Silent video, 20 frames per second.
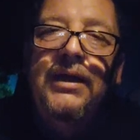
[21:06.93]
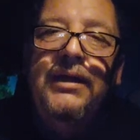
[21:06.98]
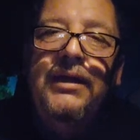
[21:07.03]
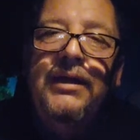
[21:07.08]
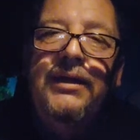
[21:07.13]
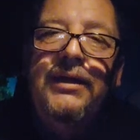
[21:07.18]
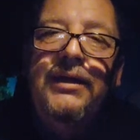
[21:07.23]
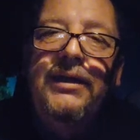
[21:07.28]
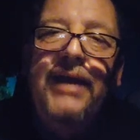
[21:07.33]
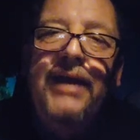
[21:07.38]

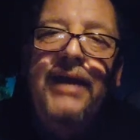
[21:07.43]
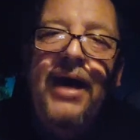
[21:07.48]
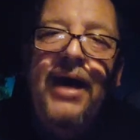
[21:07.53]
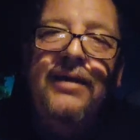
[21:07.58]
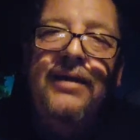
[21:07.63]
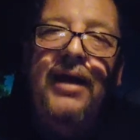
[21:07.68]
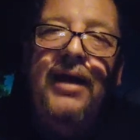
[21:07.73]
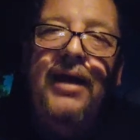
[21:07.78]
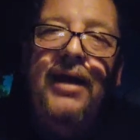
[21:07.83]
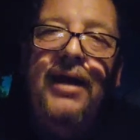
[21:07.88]

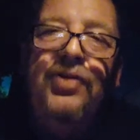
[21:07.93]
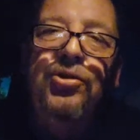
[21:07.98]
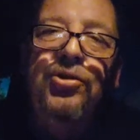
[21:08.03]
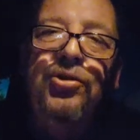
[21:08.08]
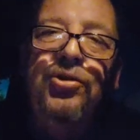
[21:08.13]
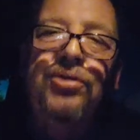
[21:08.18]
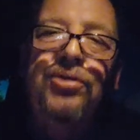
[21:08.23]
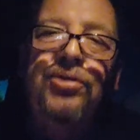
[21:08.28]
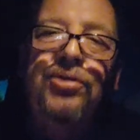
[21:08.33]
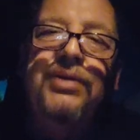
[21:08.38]
Yeah, I
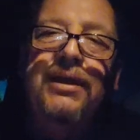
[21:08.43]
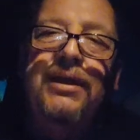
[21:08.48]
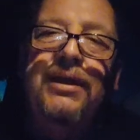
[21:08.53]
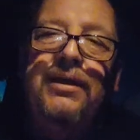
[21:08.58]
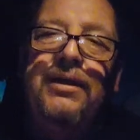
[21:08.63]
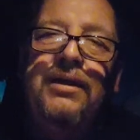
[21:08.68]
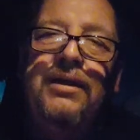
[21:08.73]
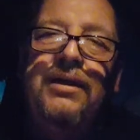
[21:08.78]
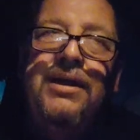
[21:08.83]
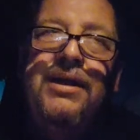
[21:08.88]
heard
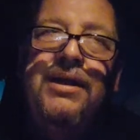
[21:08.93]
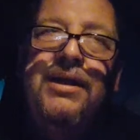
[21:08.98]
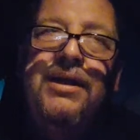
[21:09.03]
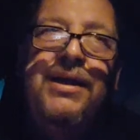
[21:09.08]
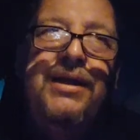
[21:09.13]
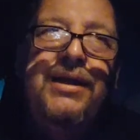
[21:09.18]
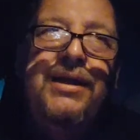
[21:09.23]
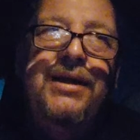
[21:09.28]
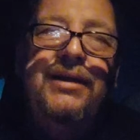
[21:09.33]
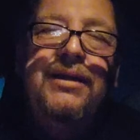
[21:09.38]
that
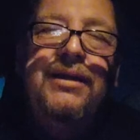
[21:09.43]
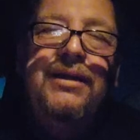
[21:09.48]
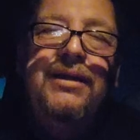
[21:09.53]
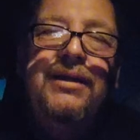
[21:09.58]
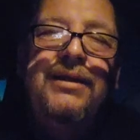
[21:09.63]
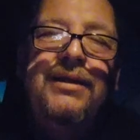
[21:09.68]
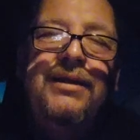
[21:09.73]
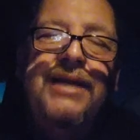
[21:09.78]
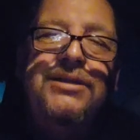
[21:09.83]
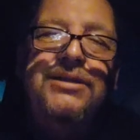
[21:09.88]

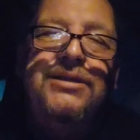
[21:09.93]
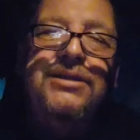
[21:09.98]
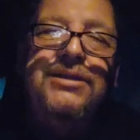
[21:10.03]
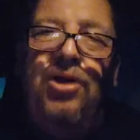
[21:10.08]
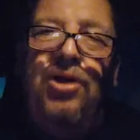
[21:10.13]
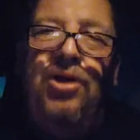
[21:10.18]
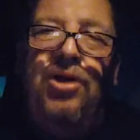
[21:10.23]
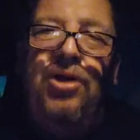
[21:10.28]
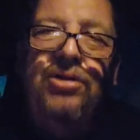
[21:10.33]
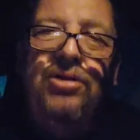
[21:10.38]
that's the
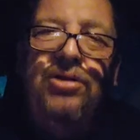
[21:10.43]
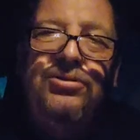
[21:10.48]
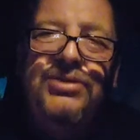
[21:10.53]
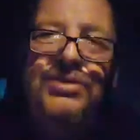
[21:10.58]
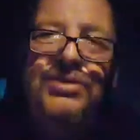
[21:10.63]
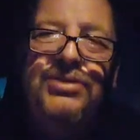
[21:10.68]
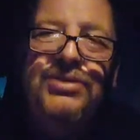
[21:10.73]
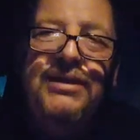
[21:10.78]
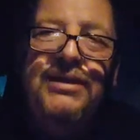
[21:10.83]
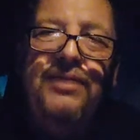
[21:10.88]

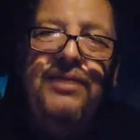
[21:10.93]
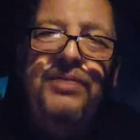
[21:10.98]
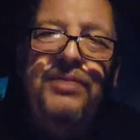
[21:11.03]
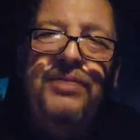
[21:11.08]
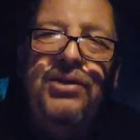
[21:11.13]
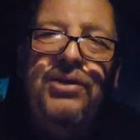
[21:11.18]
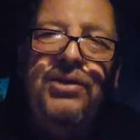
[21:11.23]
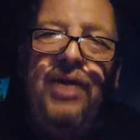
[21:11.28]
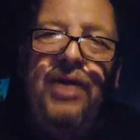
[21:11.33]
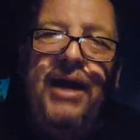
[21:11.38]
colors that
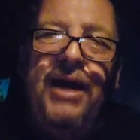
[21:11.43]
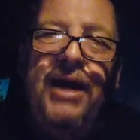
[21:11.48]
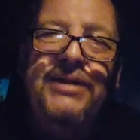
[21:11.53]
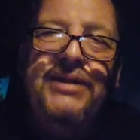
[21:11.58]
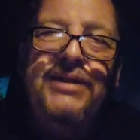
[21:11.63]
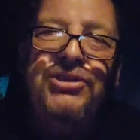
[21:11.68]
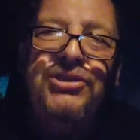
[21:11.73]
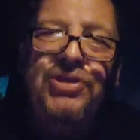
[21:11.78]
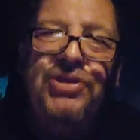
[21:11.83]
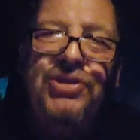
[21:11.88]
when their
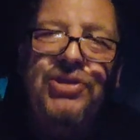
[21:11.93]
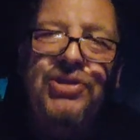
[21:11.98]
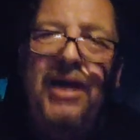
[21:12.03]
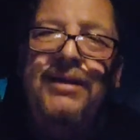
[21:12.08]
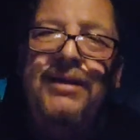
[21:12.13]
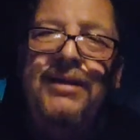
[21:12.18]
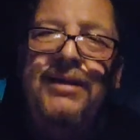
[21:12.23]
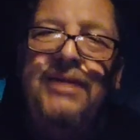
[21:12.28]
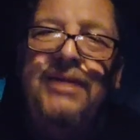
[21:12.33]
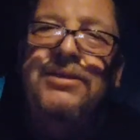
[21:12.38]
eyes
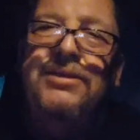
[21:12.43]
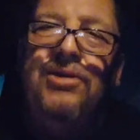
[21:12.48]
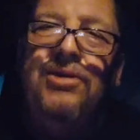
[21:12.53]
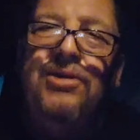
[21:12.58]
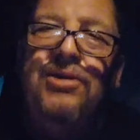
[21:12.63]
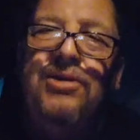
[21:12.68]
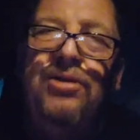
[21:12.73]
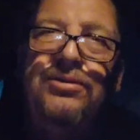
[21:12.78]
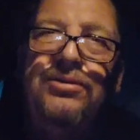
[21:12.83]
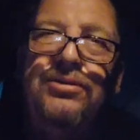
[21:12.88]
shine, that's the
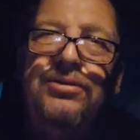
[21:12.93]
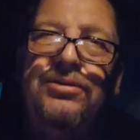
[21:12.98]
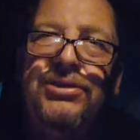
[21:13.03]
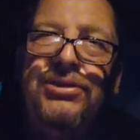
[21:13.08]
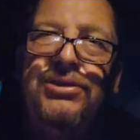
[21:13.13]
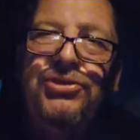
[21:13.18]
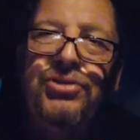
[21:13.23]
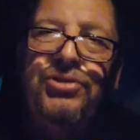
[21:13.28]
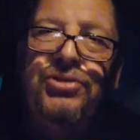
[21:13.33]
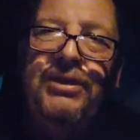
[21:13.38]
color
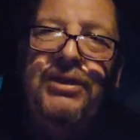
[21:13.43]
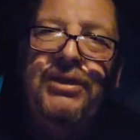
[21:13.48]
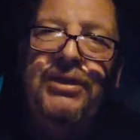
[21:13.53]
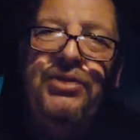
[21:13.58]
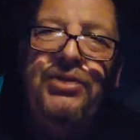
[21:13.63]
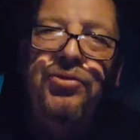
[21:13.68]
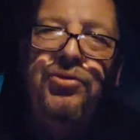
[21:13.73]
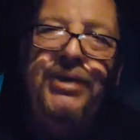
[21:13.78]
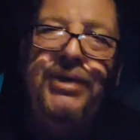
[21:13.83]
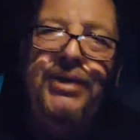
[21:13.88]
is usually
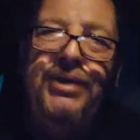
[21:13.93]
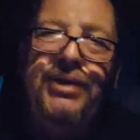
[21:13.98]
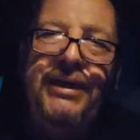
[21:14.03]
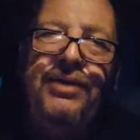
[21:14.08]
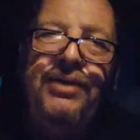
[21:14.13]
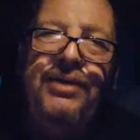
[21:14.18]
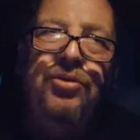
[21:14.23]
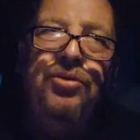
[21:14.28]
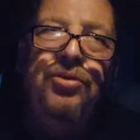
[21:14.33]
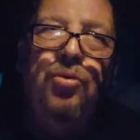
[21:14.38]

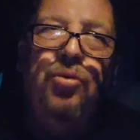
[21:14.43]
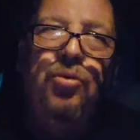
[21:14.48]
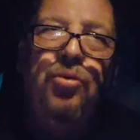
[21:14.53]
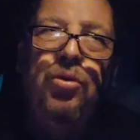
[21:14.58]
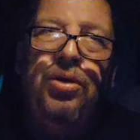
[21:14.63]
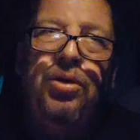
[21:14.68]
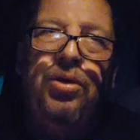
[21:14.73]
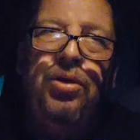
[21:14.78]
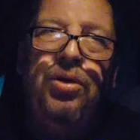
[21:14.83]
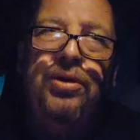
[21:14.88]
green
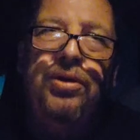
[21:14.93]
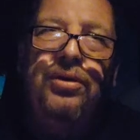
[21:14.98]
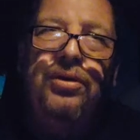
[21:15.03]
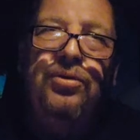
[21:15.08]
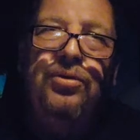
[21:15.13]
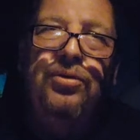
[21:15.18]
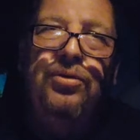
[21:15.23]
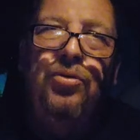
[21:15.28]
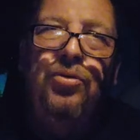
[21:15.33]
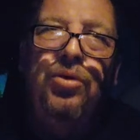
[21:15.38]
or
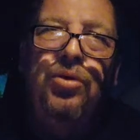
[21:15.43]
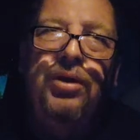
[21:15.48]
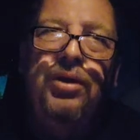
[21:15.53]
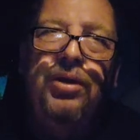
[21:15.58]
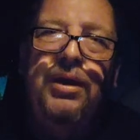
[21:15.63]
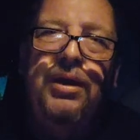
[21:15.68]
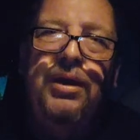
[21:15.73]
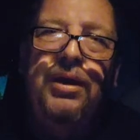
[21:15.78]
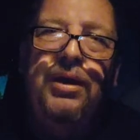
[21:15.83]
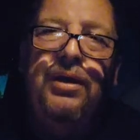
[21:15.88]

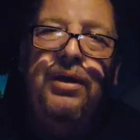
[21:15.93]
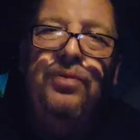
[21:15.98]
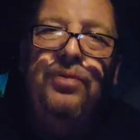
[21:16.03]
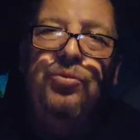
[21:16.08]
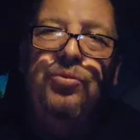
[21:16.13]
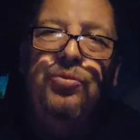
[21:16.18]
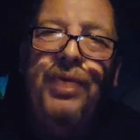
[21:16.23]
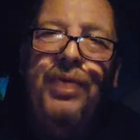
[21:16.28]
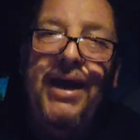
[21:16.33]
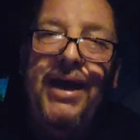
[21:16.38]

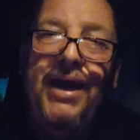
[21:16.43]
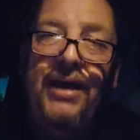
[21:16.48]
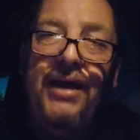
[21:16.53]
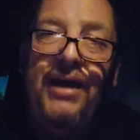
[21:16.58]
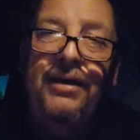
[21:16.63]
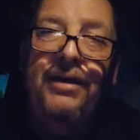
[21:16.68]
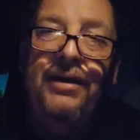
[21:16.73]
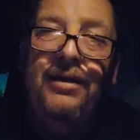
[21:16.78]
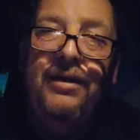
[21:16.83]
red.